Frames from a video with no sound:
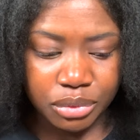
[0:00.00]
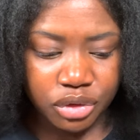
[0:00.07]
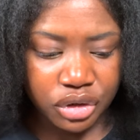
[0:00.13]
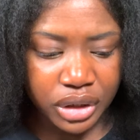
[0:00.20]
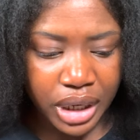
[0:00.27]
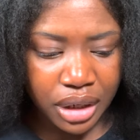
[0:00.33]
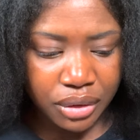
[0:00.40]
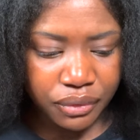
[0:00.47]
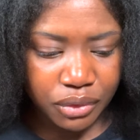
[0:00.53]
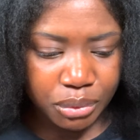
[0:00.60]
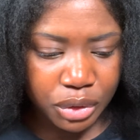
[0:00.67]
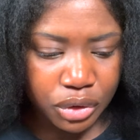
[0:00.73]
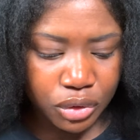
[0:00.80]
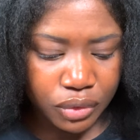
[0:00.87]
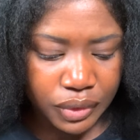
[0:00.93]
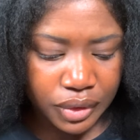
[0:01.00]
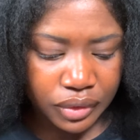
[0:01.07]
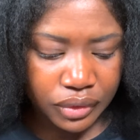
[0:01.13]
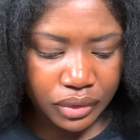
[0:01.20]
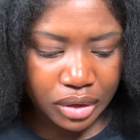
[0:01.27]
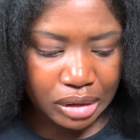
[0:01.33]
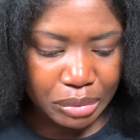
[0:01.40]
She got it from
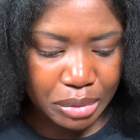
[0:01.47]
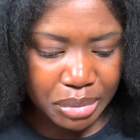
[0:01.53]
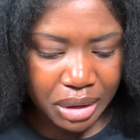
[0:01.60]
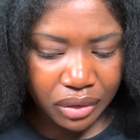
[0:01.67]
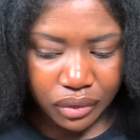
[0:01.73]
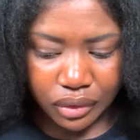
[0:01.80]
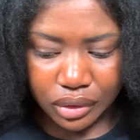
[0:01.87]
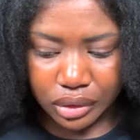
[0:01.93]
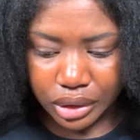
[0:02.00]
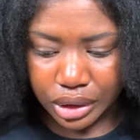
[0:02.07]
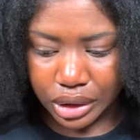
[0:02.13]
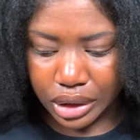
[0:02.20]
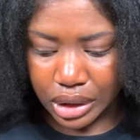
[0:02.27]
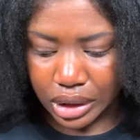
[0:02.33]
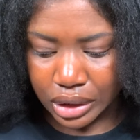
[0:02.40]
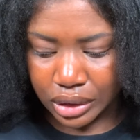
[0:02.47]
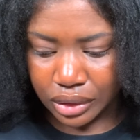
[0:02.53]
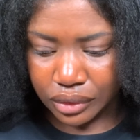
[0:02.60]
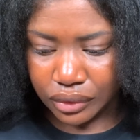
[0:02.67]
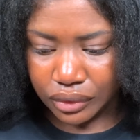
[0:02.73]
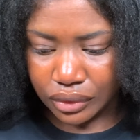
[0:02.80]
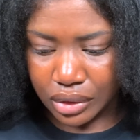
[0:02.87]
QVC, but basically
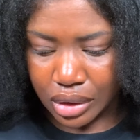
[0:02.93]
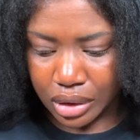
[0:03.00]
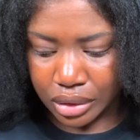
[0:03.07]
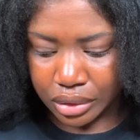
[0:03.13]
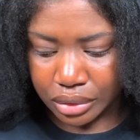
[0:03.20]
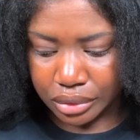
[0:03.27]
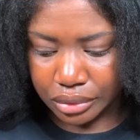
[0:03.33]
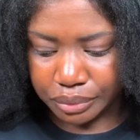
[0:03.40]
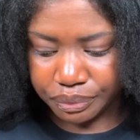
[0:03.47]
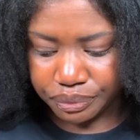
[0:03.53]
it, um,